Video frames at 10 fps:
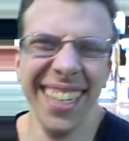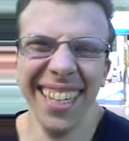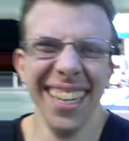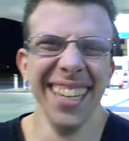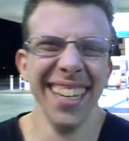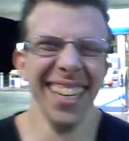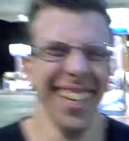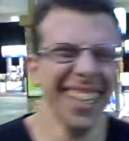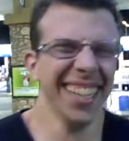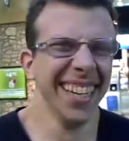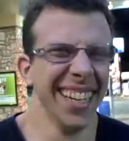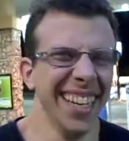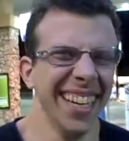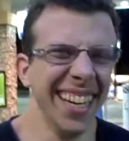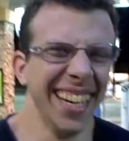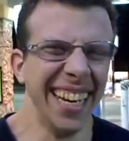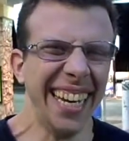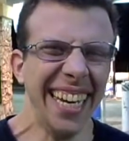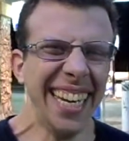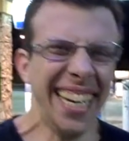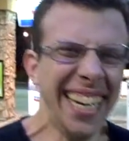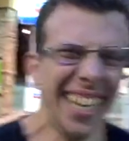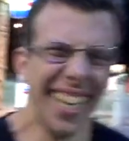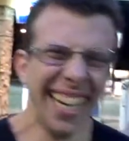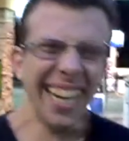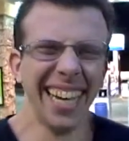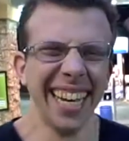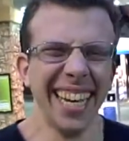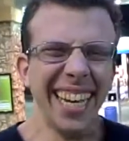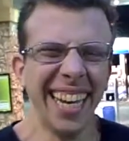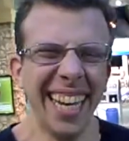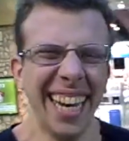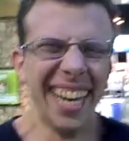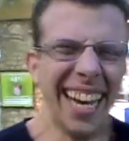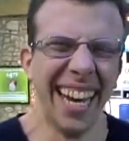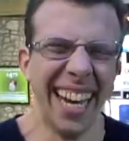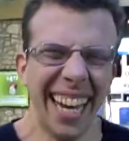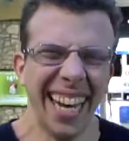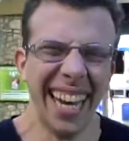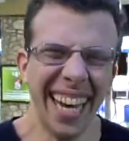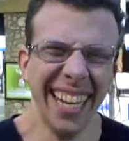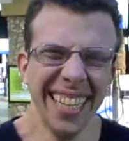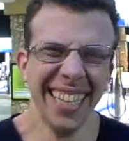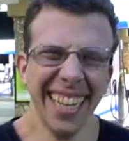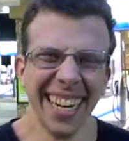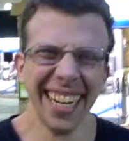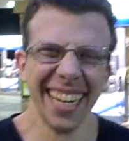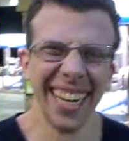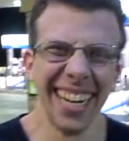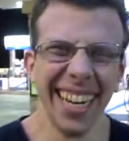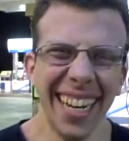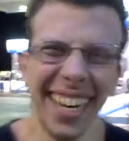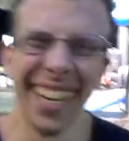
Nah, nah, nah. Nah, nah, nah. Fuck you. Bye-bye.